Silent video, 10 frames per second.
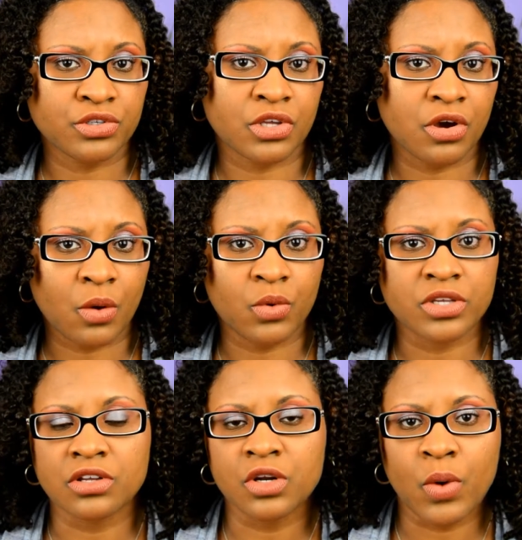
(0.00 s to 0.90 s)
So I
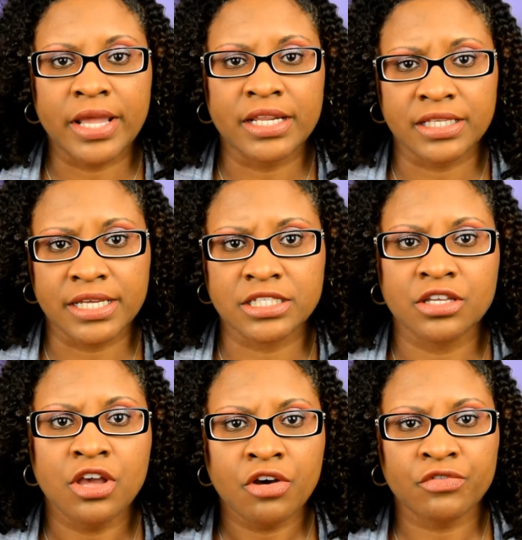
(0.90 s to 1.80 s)
was on the waiting
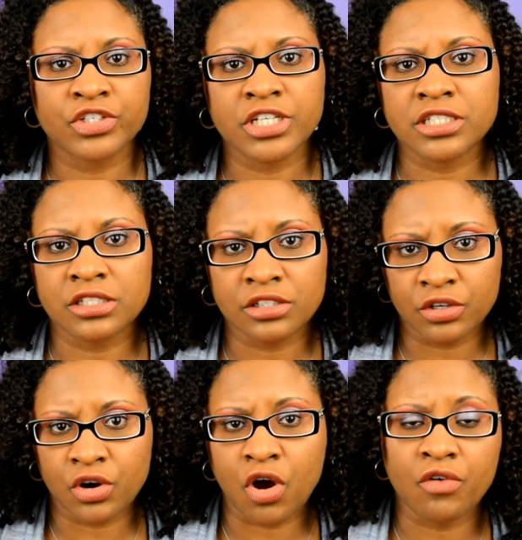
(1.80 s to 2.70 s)
list for just a
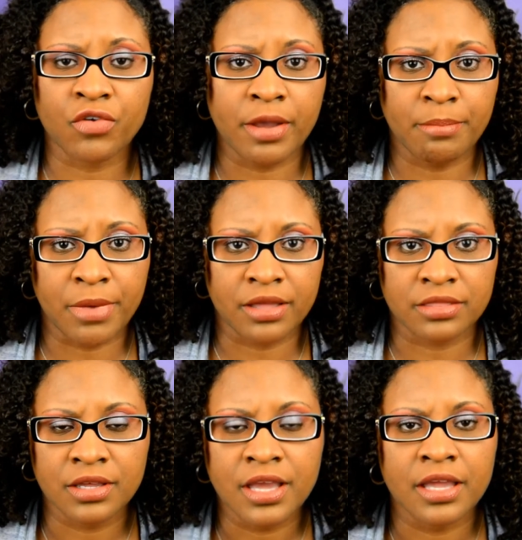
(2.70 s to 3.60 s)
little over a month.